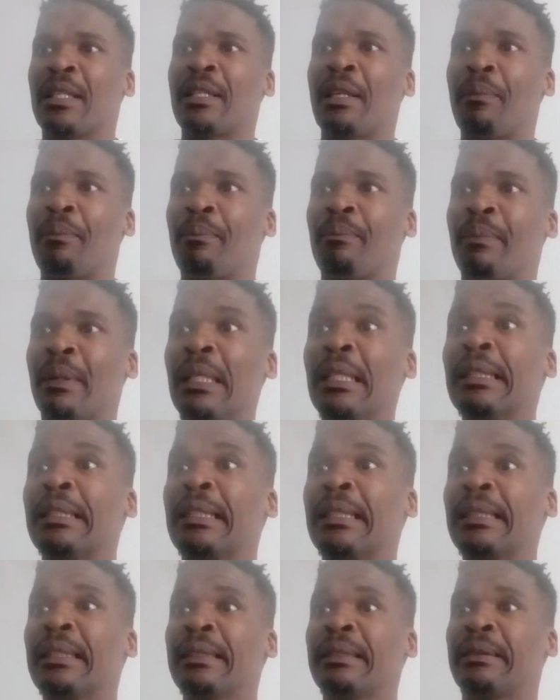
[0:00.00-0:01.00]
is the
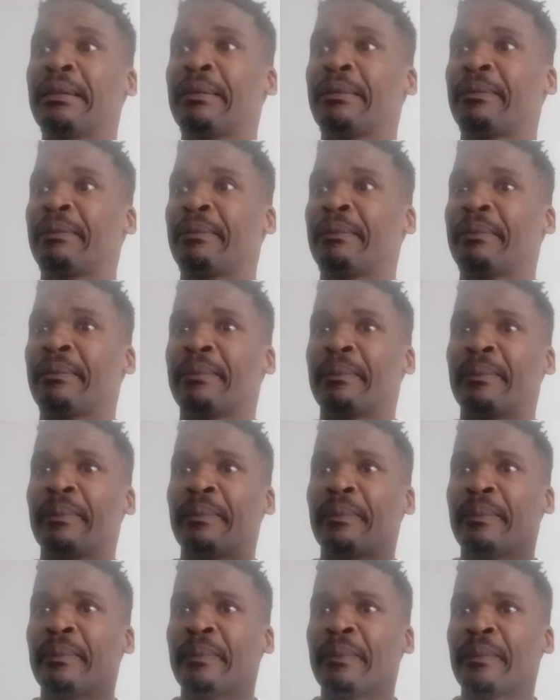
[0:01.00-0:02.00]
building,
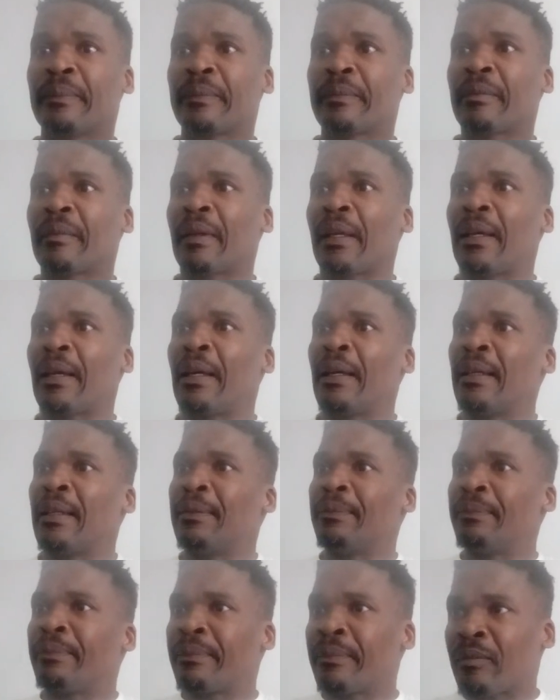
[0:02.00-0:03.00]

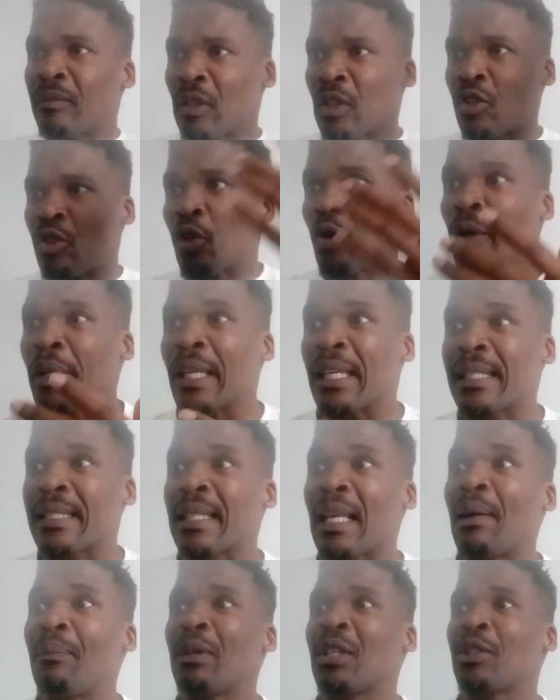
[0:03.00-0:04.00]

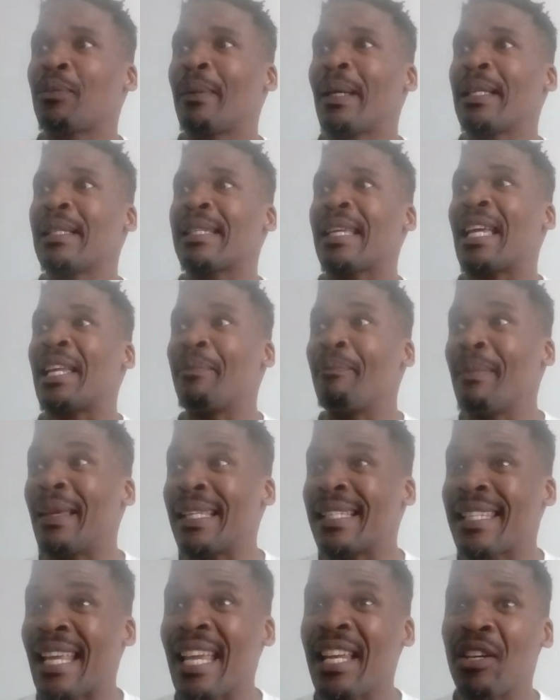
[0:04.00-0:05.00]
establishment and
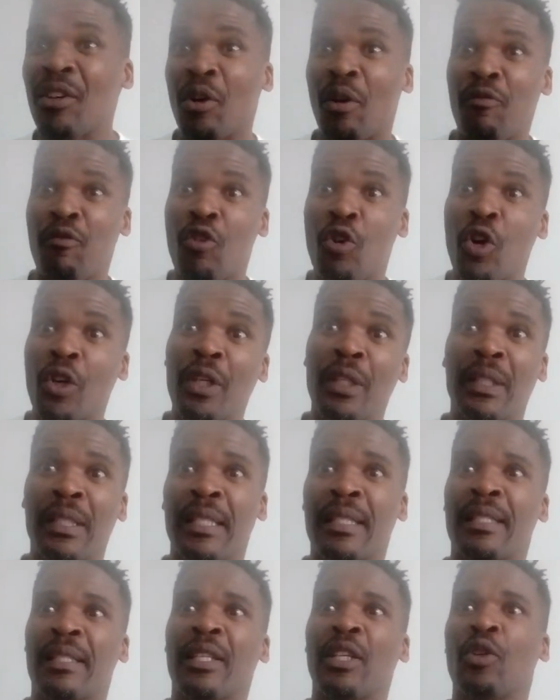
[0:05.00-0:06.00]
maintaining of
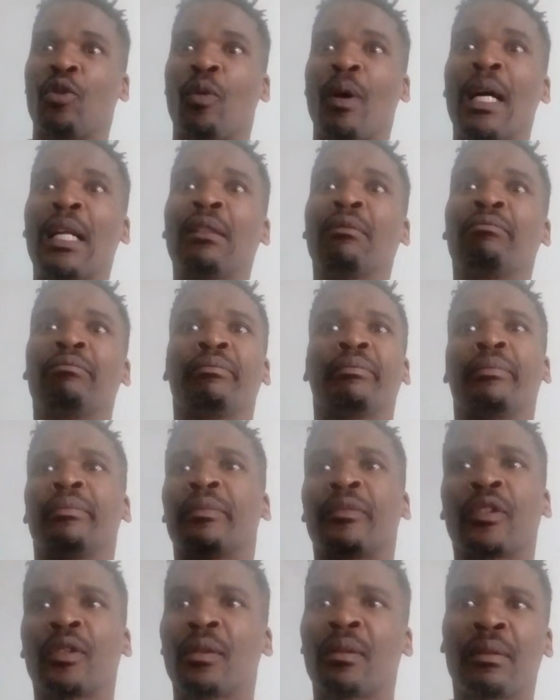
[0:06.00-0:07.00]
colonies in one
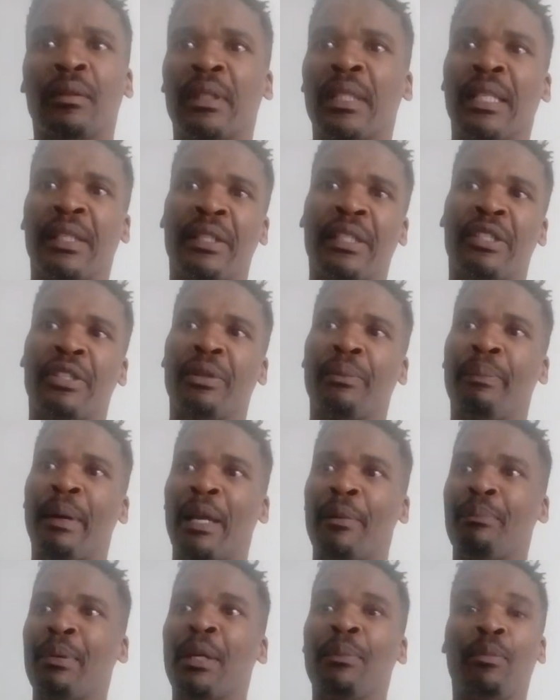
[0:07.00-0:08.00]
territory
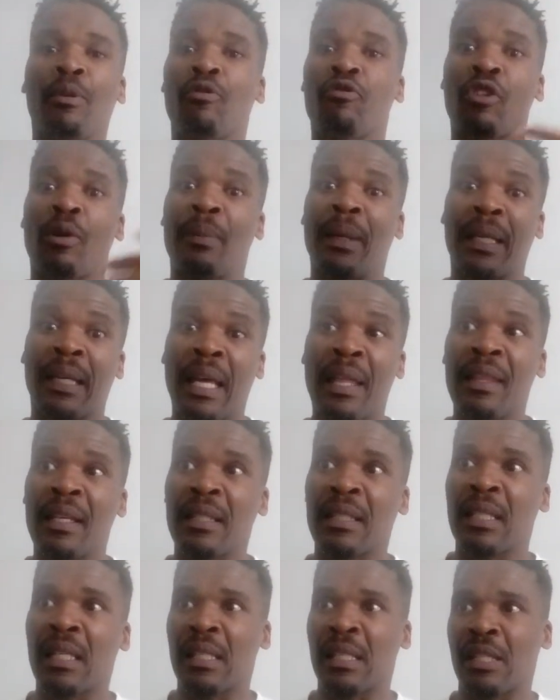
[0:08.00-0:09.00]
by people from another
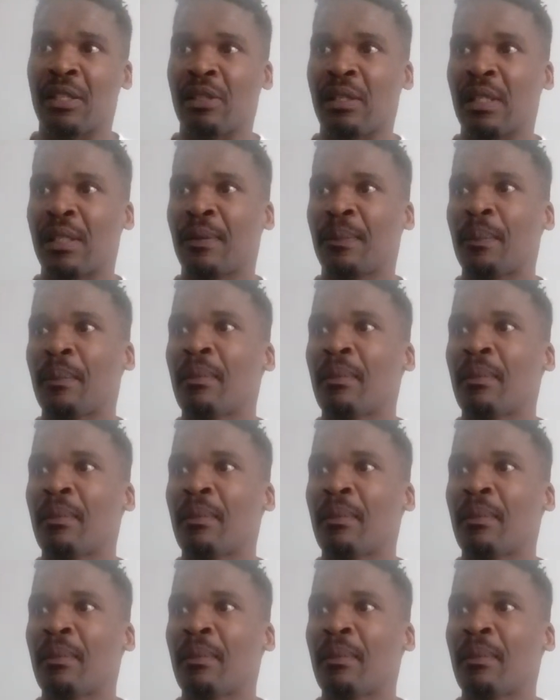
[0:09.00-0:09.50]
territory.